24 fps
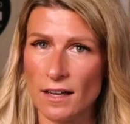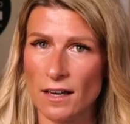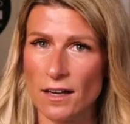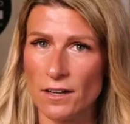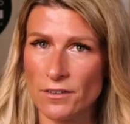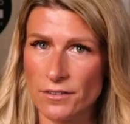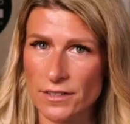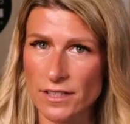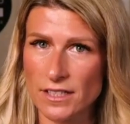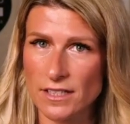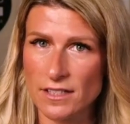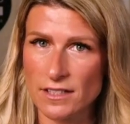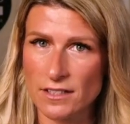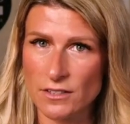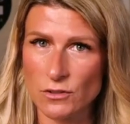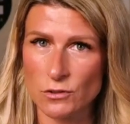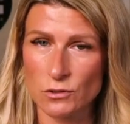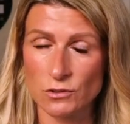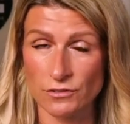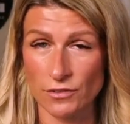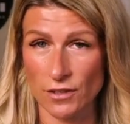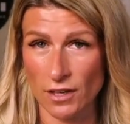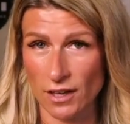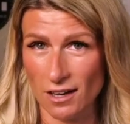carrying
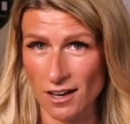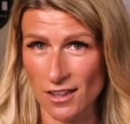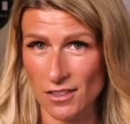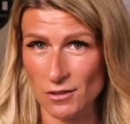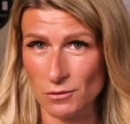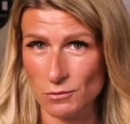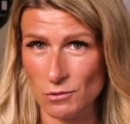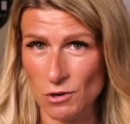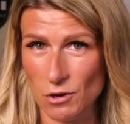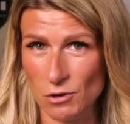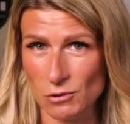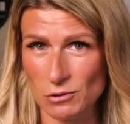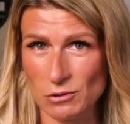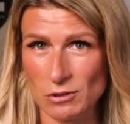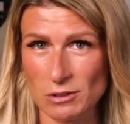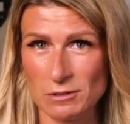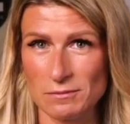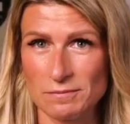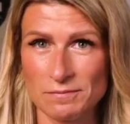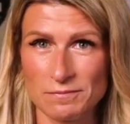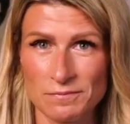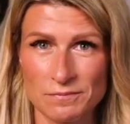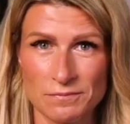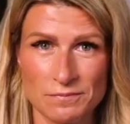guilt for either role.
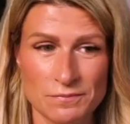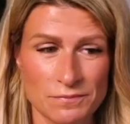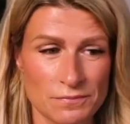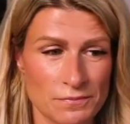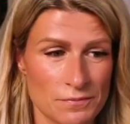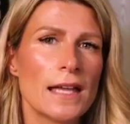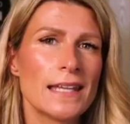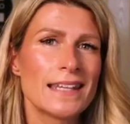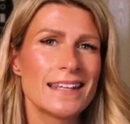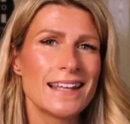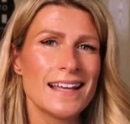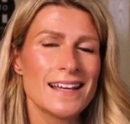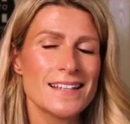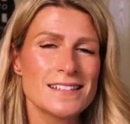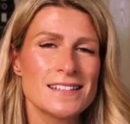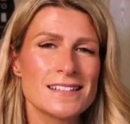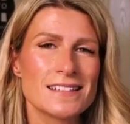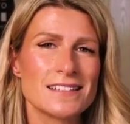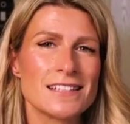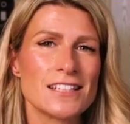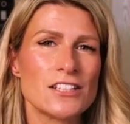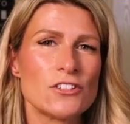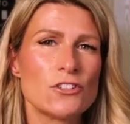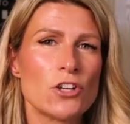And
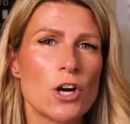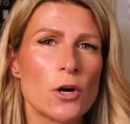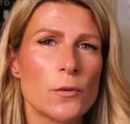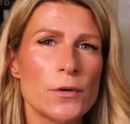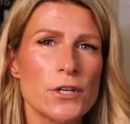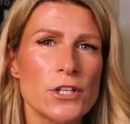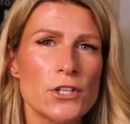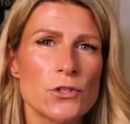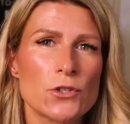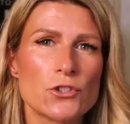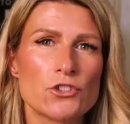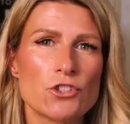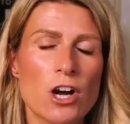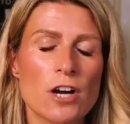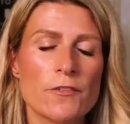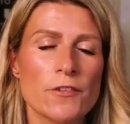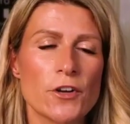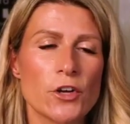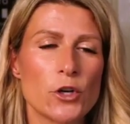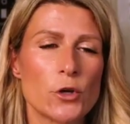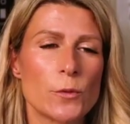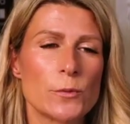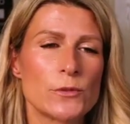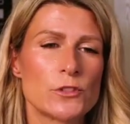lastly, knowing your
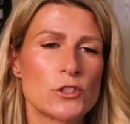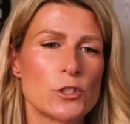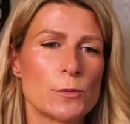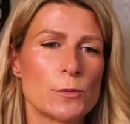driver helps